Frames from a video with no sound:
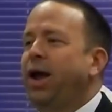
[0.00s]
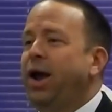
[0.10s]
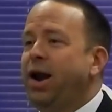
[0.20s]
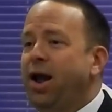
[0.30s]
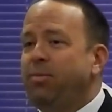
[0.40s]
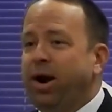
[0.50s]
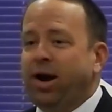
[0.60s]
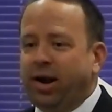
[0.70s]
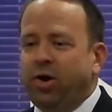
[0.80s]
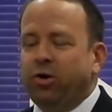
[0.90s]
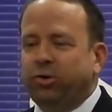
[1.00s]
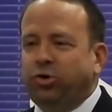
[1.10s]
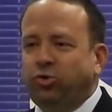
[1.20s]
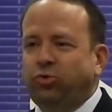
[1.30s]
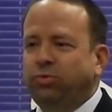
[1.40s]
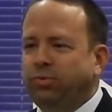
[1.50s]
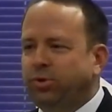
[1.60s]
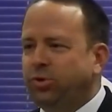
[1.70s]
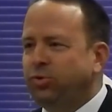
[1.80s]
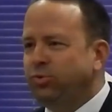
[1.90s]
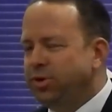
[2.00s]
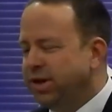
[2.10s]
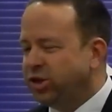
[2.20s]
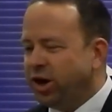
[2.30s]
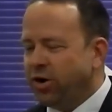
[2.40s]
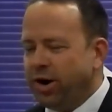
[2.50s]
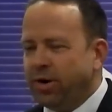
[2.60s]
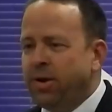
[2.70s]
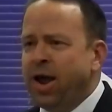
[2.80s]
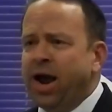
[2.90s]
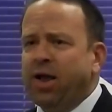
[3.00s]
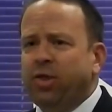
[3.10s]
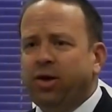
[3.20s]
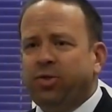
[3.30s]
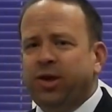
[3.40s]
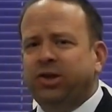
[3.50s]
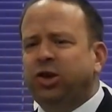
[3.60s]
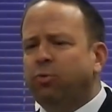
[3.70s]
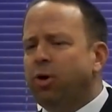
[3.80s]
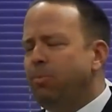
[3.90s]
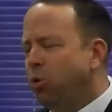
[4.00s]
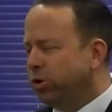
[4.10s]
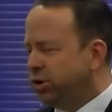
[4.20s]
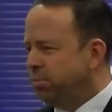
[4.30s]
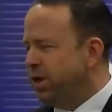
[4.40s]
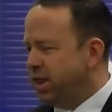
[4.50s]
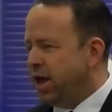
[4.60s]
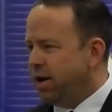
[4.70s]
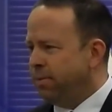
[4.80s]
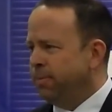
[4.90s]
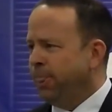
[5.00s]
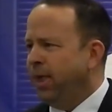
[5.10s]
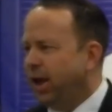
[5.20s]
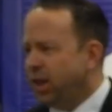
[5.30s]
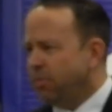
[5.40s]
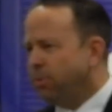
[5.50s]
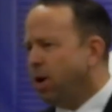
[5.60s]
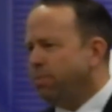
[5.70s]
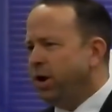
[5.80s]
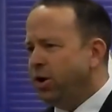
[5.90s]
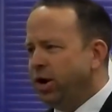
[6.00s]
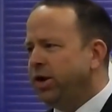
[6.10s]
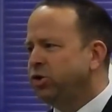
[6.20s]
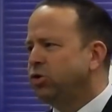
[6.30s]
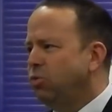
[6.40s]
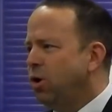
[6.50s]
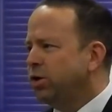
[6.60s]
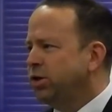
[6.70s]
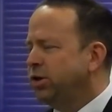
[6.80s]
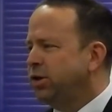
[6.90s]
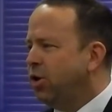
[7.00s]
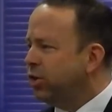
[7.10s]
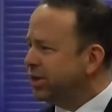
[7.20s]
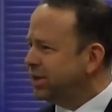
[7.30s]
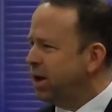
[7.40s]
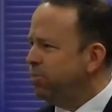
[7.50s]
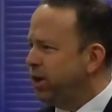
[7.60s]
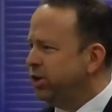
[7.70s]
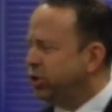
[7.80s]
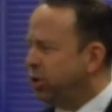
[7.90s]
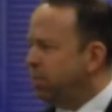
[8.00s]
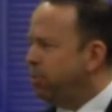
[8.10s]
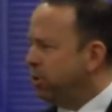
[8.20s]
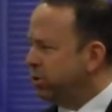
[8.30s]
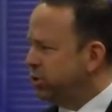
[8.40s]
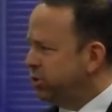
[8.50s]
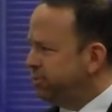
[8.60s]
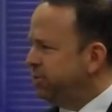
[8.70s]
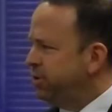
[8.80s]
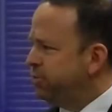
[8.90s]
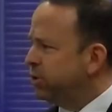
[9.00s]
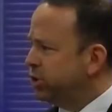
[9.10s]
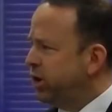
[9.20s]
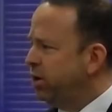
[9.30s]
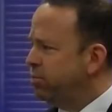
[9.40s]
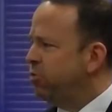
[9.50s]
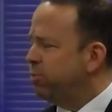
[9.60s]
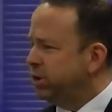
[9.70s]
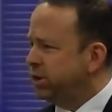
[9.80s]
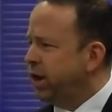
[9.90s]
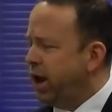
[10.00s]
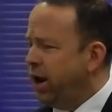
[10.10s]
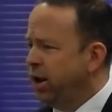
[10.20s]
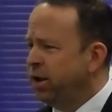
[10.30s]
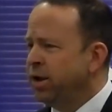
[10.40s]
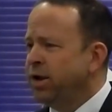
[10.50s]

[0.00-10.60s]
I made it here to this area, and the things that were important to me then and that brought me here to Eastern Washington are the same things that are important to the 51st state movement today.